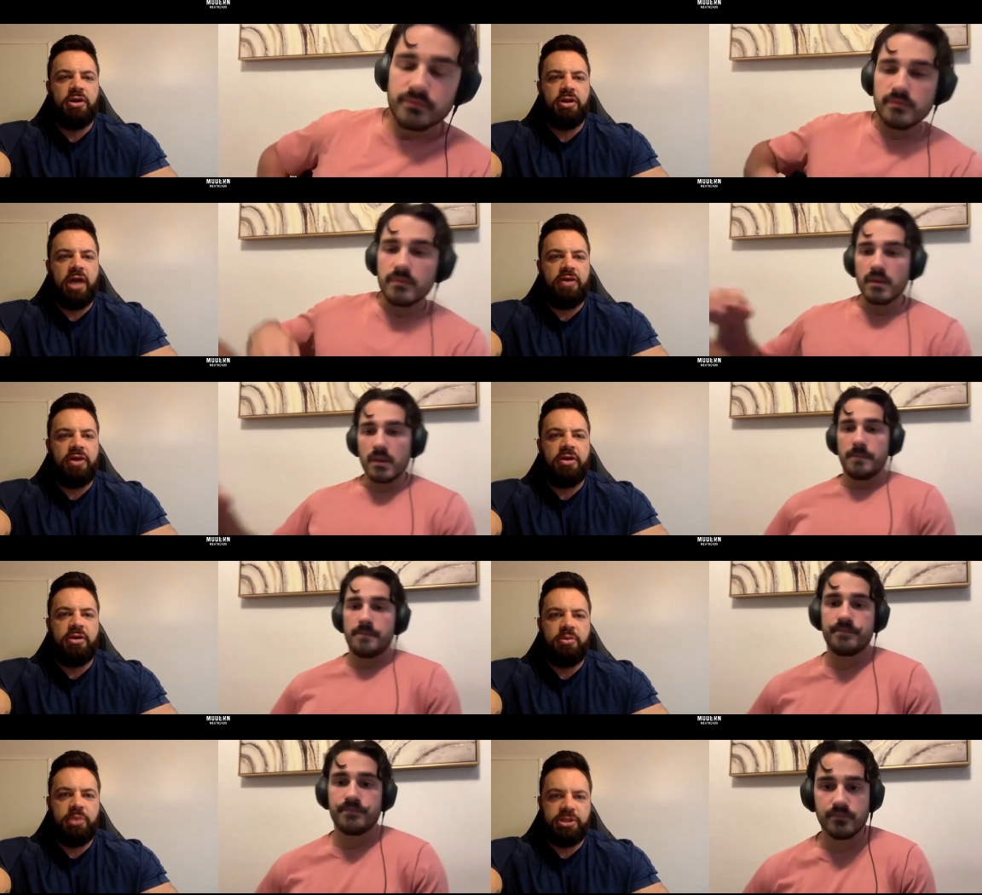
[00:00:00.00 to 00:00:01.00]
Speaker 1: lengthened
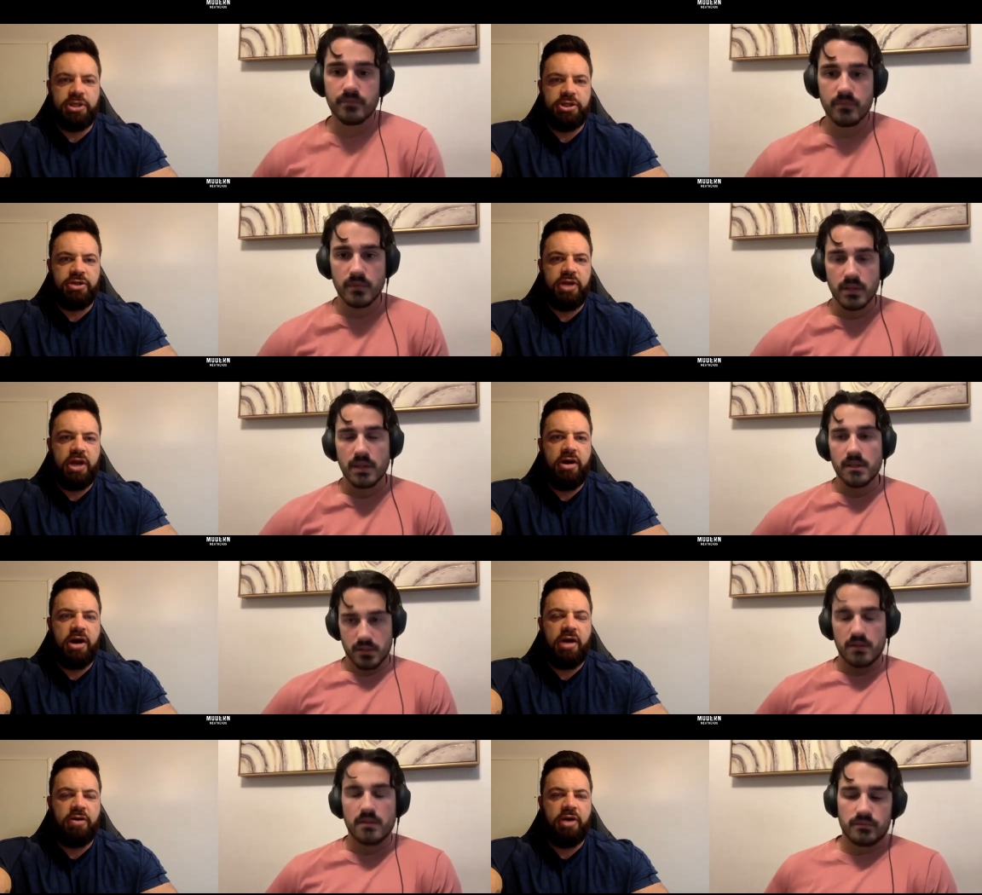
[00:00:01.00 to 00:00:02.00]
position there and how
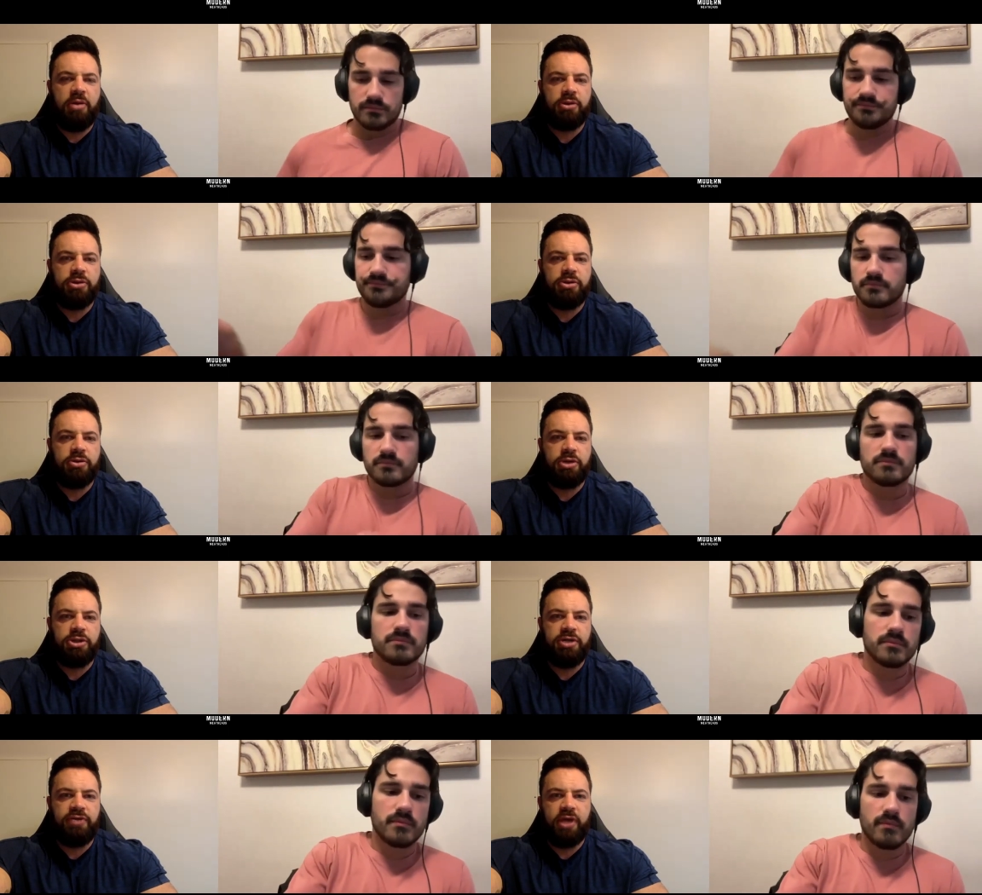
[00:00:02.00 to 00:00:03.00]
they're able to
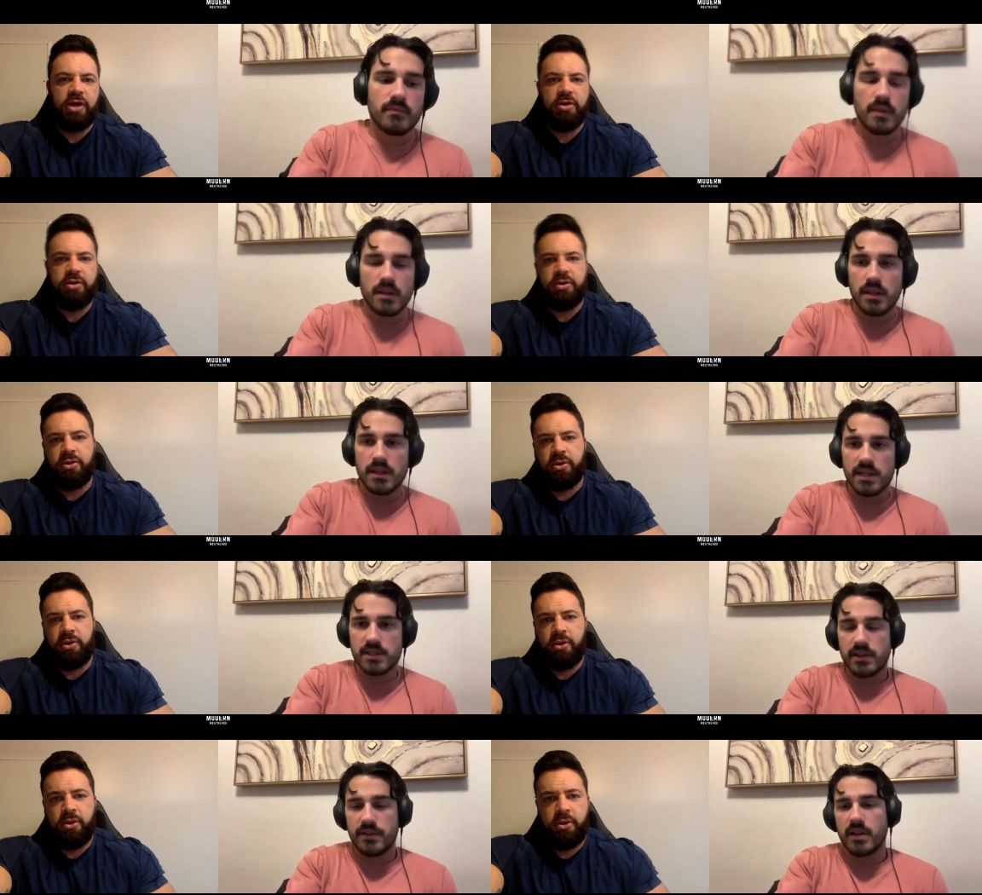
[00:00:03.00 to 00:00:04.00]
achieve that
Speaker 2: yeah
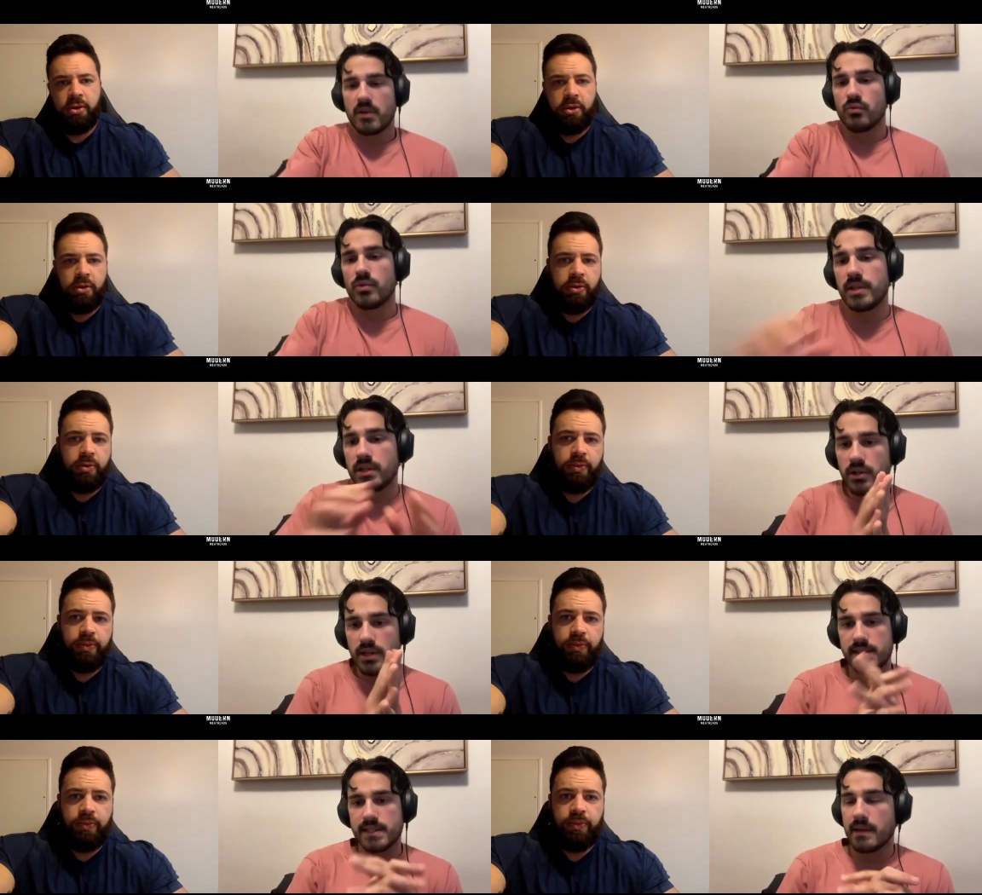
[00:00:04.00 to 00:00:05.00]
so i think a really
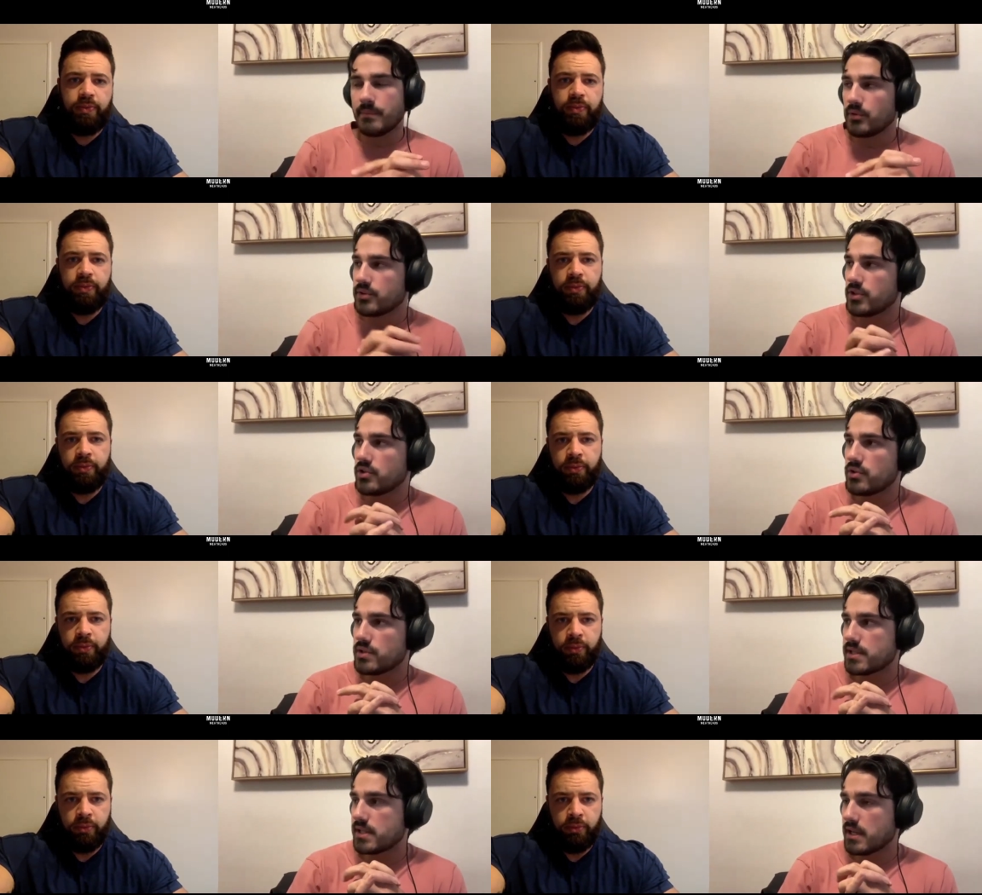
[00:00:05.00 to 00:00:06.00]
good example to
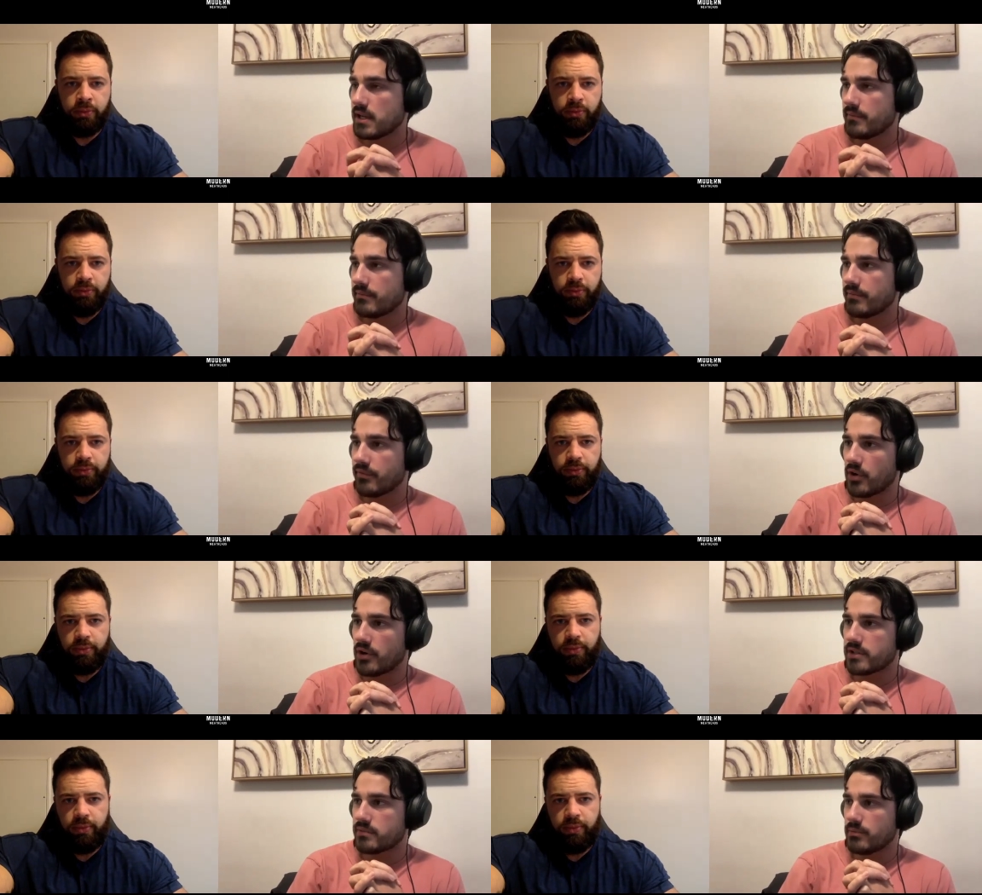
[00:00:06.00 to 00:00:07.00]
use um,
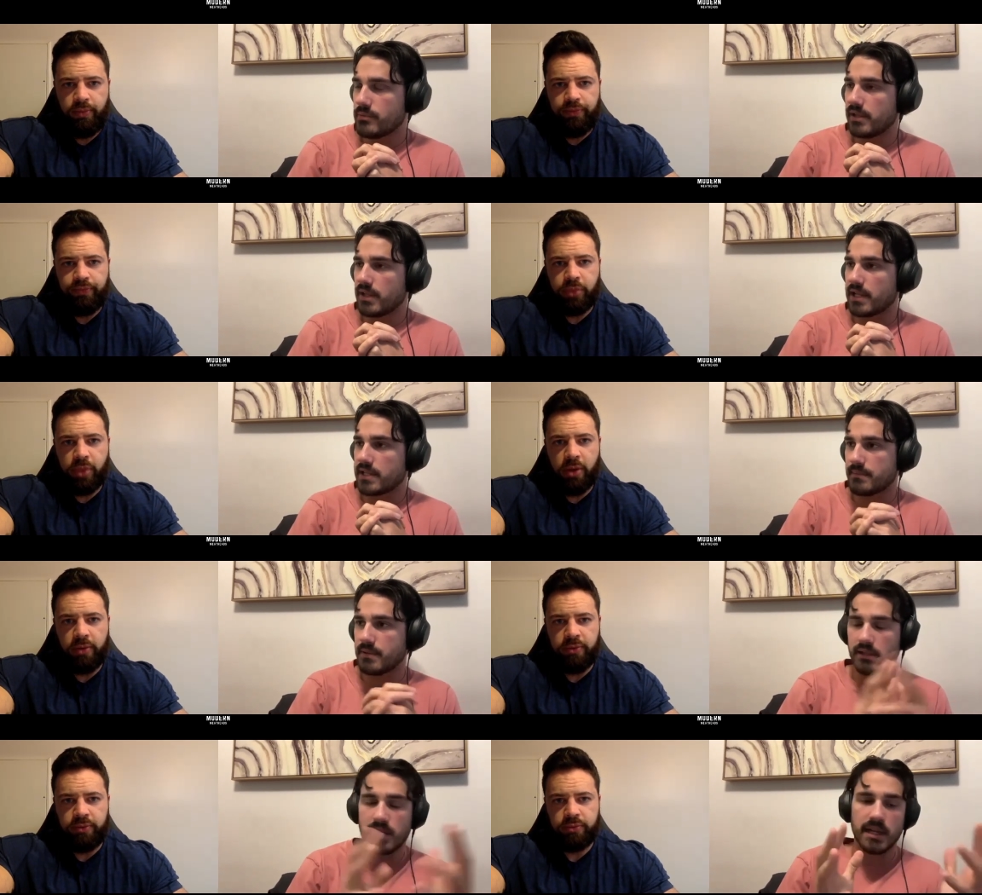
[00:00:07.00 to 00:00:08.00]
first will be like
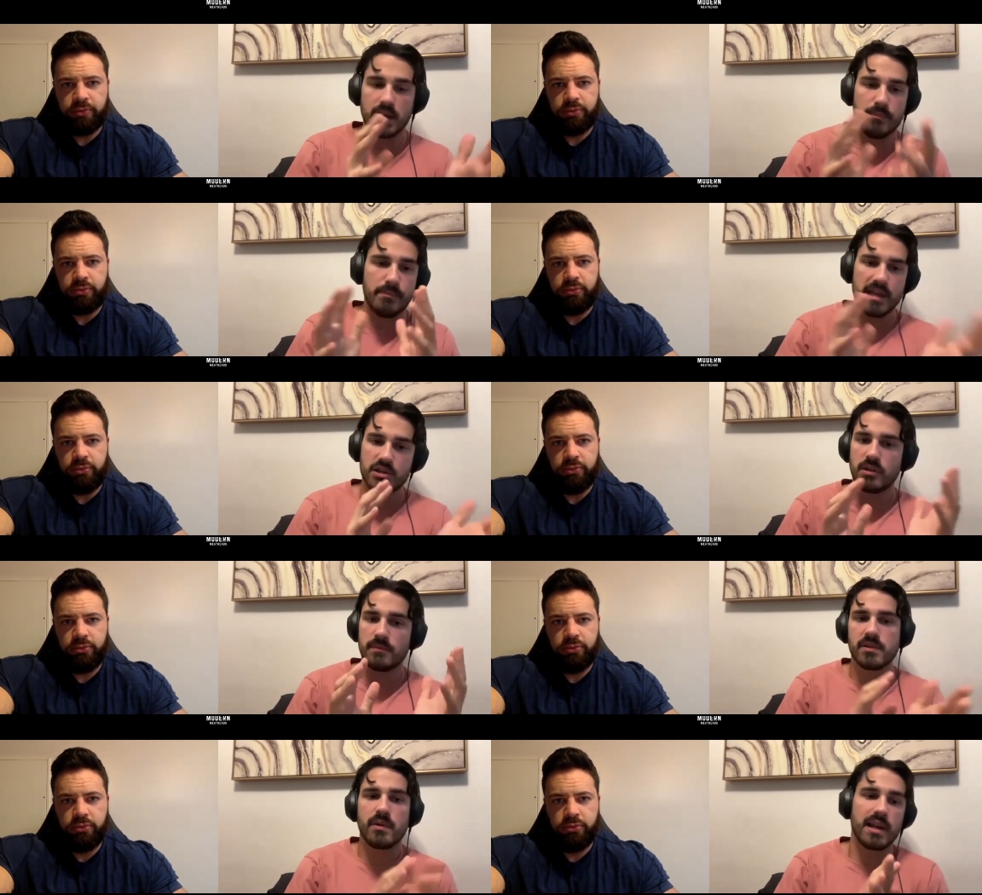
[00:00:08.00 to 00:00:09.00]
something like a
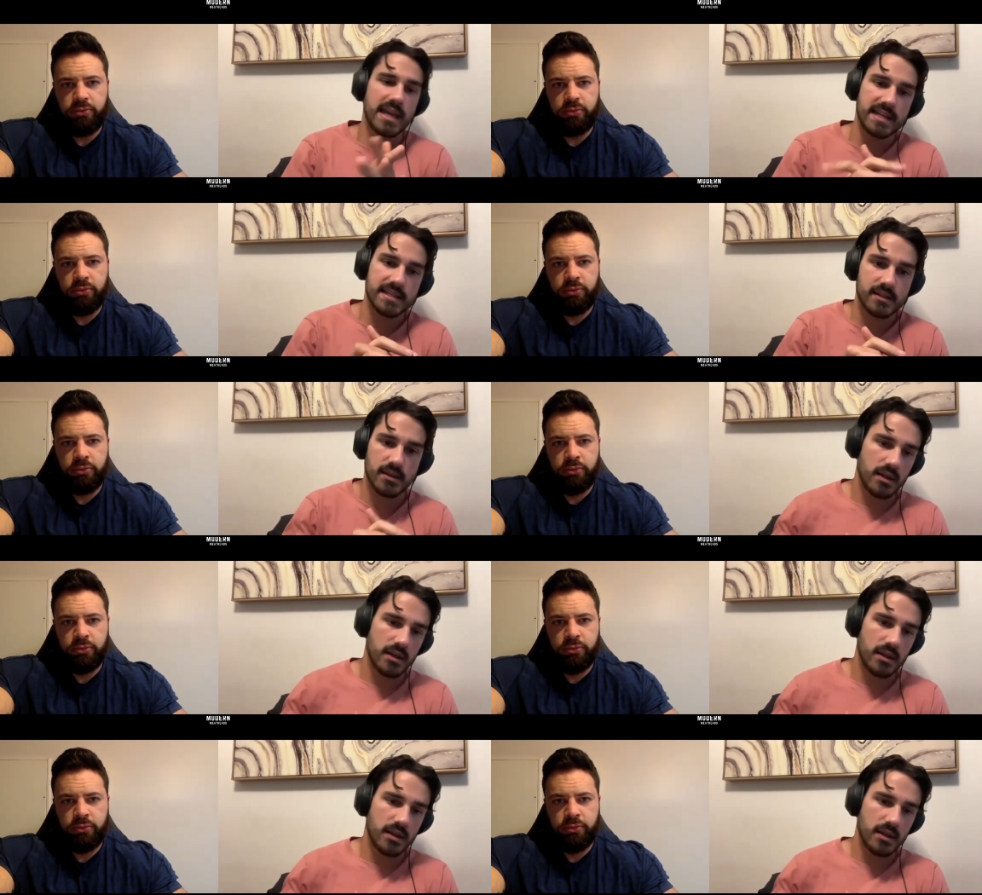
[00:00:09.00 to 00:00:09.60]
pendulum squat esque